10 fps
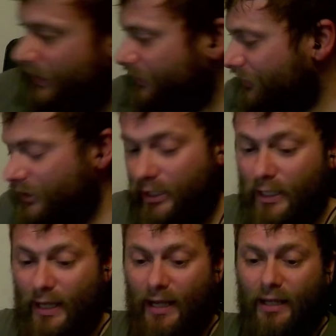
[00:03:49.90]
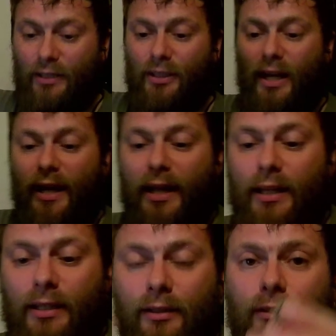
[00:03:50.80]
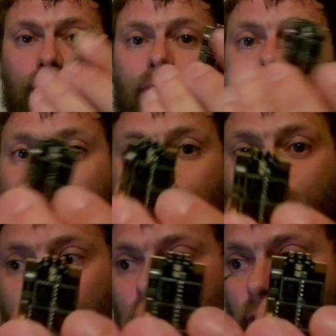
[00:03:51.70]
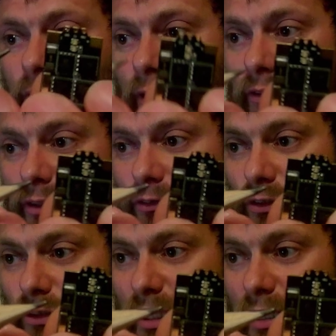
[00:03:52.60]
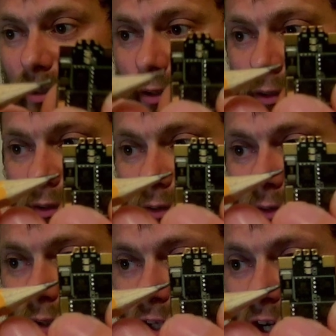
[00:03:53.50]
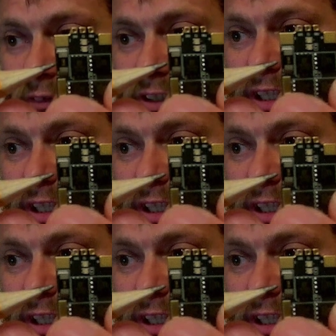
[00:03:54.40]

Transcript: ESC has a, where is it, just there, current